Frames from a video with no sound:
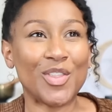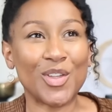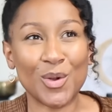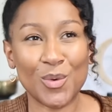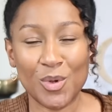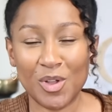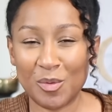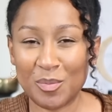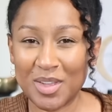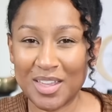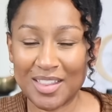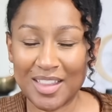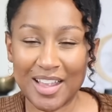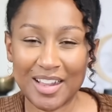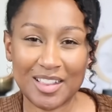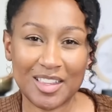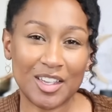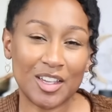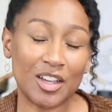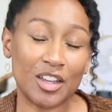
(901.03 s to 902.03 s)
there will be a
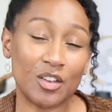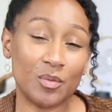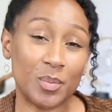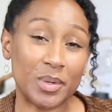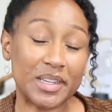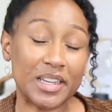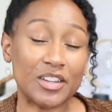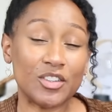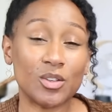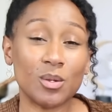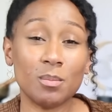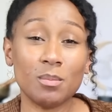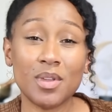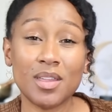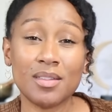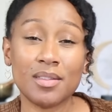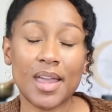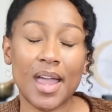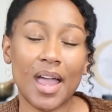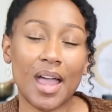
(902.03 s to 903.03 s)
likelihood of potential
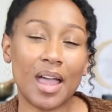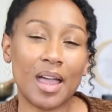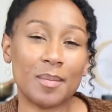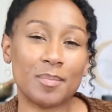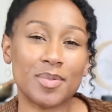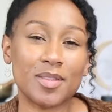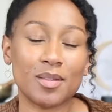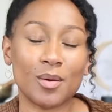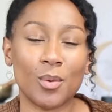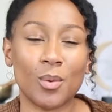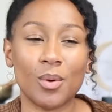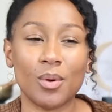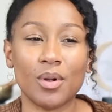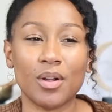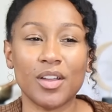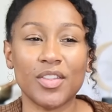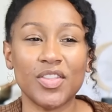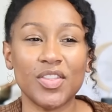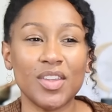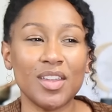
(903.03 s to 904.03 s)
mishaps
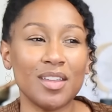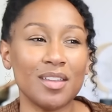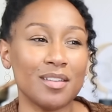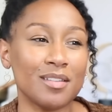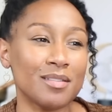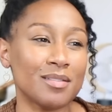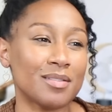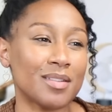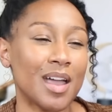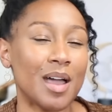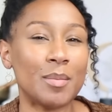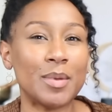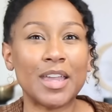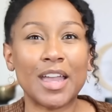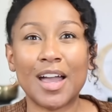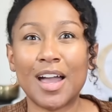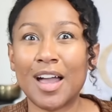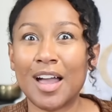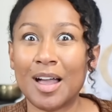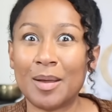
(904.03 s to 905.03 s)
or things
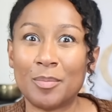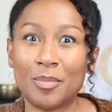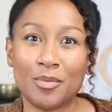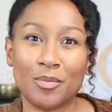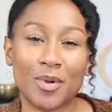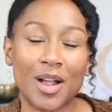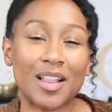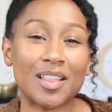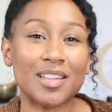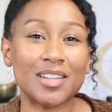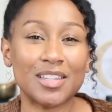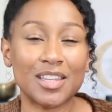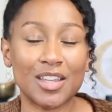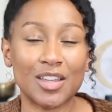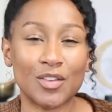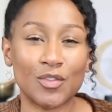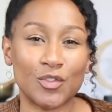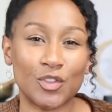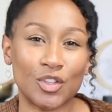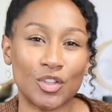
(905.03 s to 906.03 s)
coming up
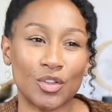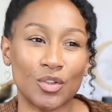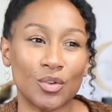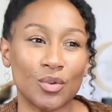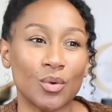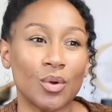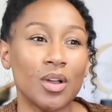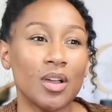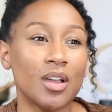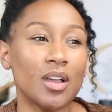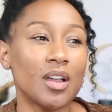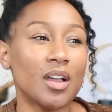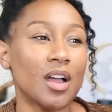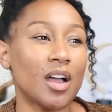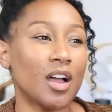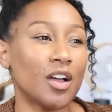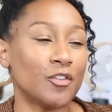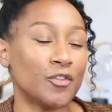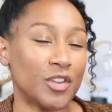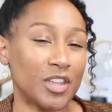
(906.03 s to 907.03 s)
relative to
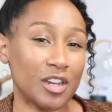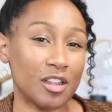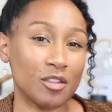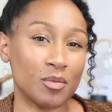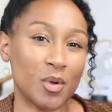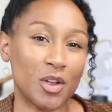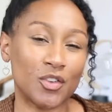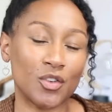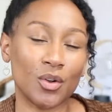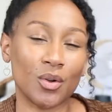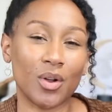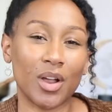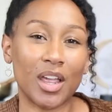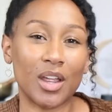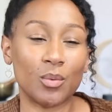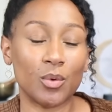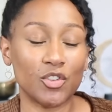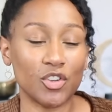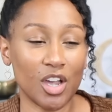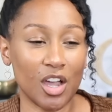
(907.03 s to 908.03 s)
a Venus
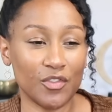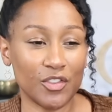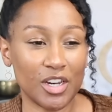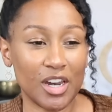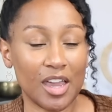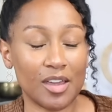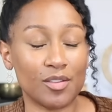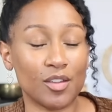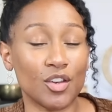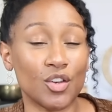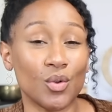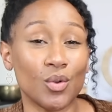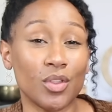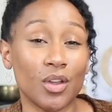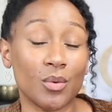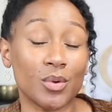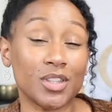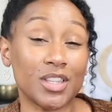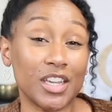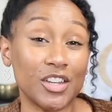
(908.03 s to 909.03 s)
retrograde, which often has to do with
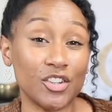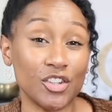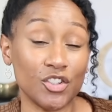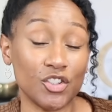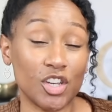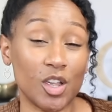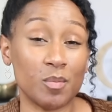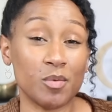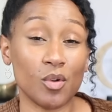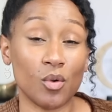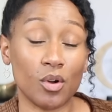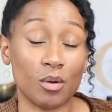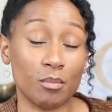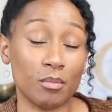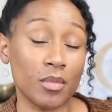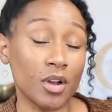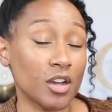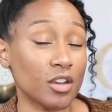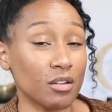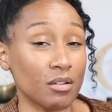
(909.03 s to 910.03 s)
our relationships, or
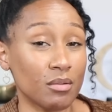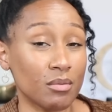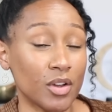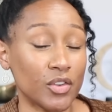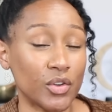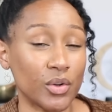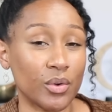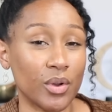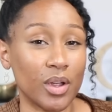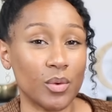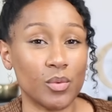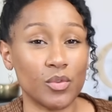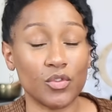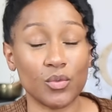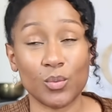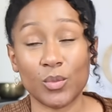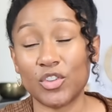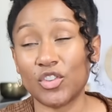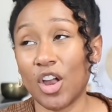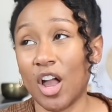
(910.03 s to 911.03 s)
Mercury retrograde,
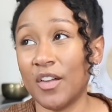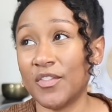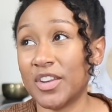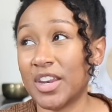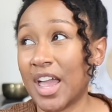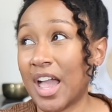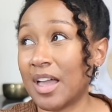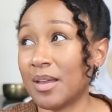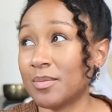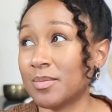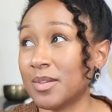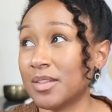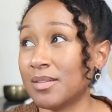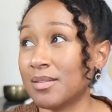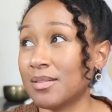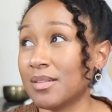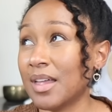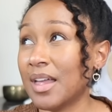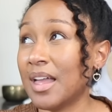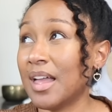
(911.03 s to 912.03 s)
which often
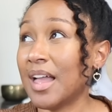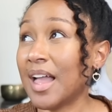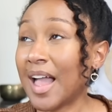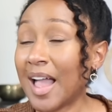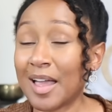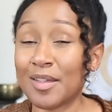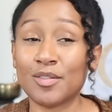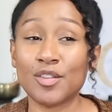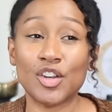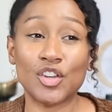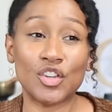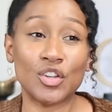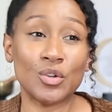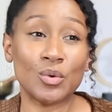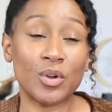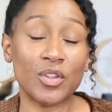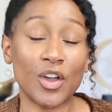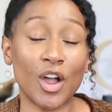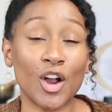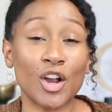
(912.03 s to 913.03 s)
has to do
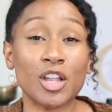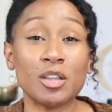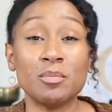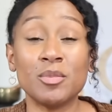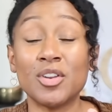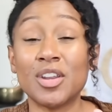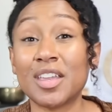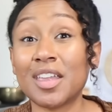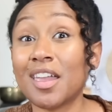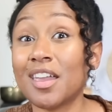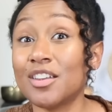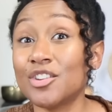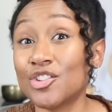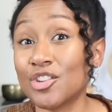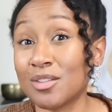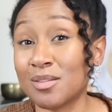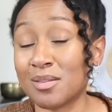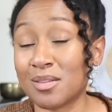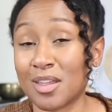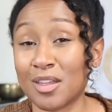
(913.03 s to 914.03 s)
with our
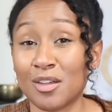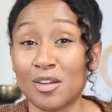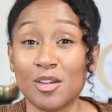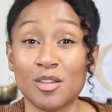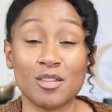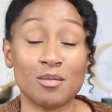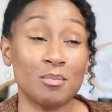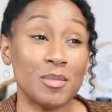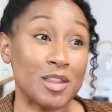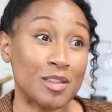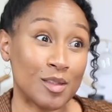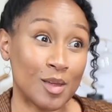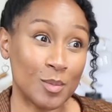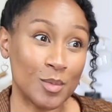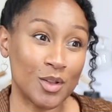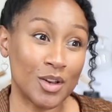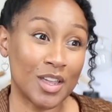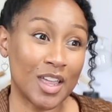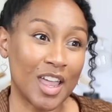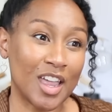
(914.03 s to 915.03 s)
communication skills,
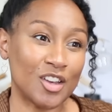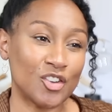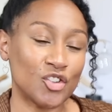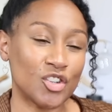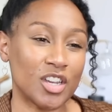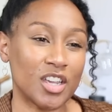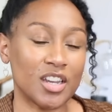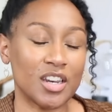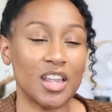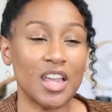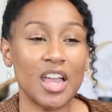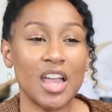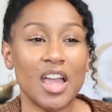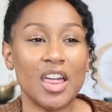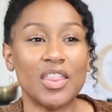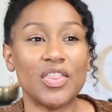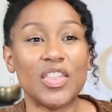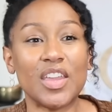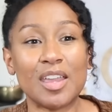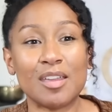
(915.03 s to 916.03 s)
miscommunication,
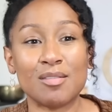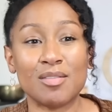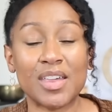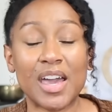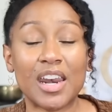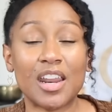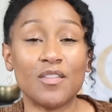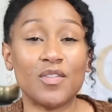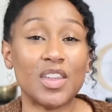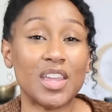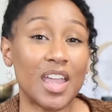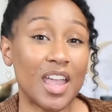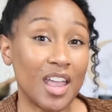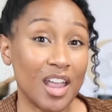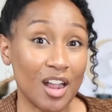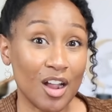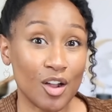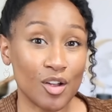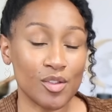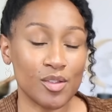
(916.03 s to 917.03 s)
things that of the
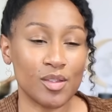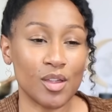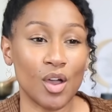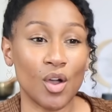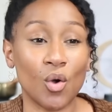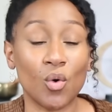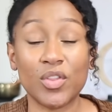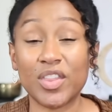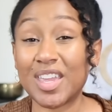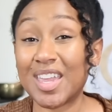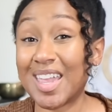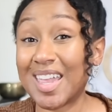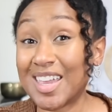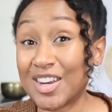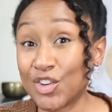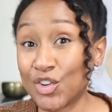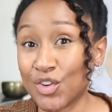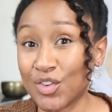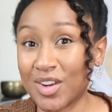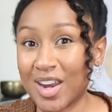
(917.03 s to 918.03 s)
air, so the
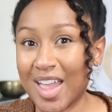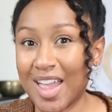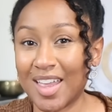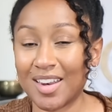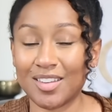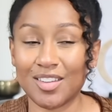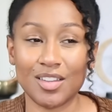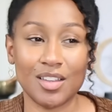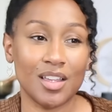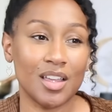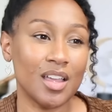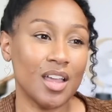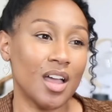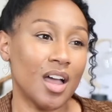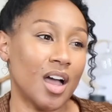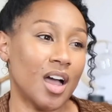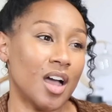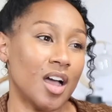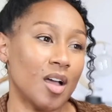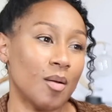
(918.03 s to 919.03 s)
internet,
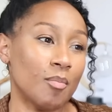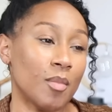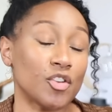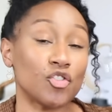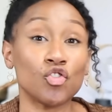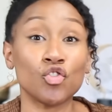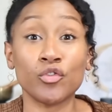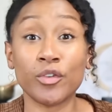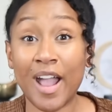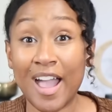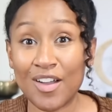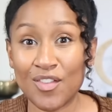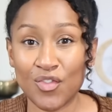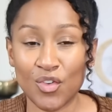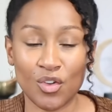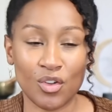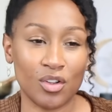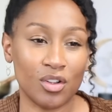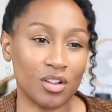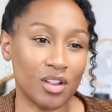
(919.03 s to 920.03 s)

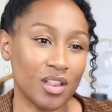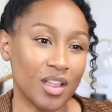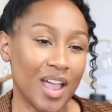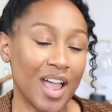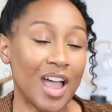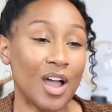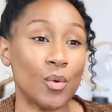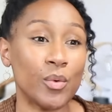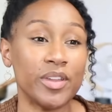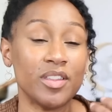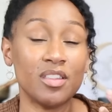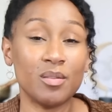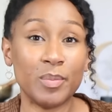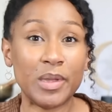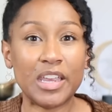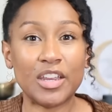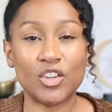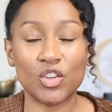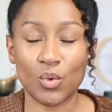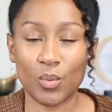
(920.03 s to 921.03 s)
travel, how we
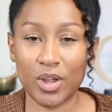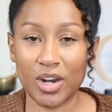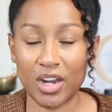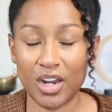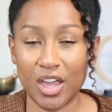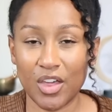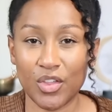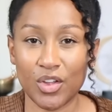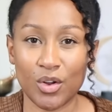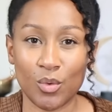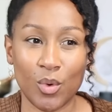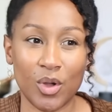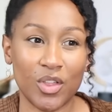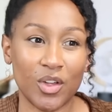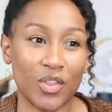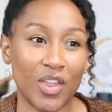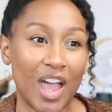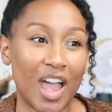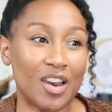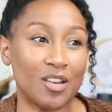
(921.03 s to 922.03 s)
speak to one another,
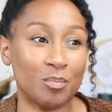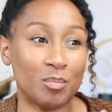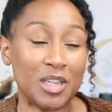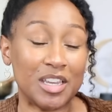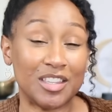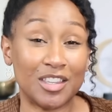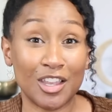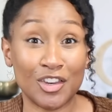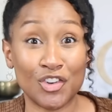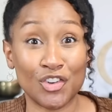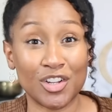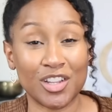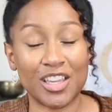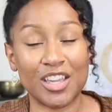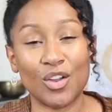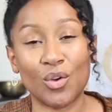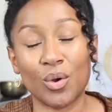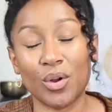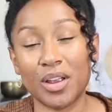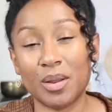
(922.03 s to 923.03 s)
whether that be
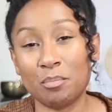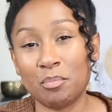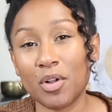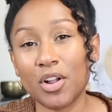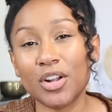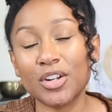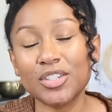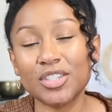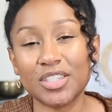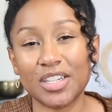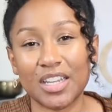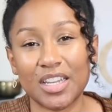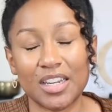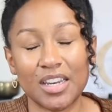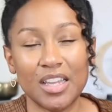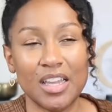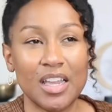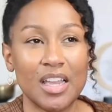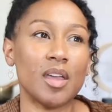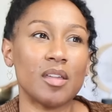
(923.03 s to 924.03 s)
digitally or in
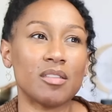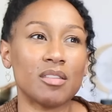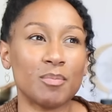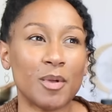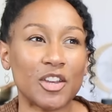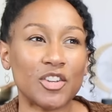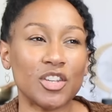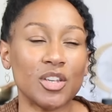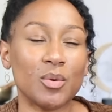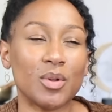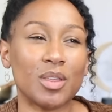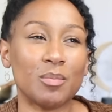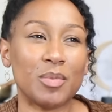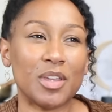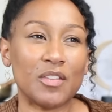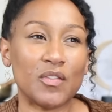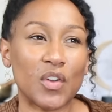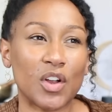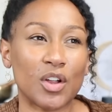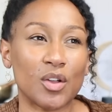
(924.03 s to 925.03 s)
person. Especially with it
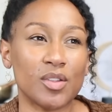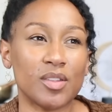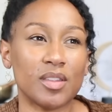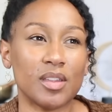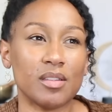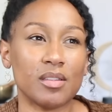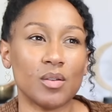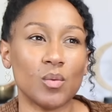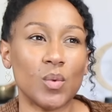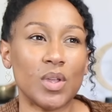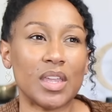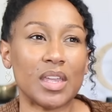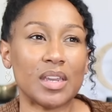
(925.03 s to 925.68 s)
being Virgo season,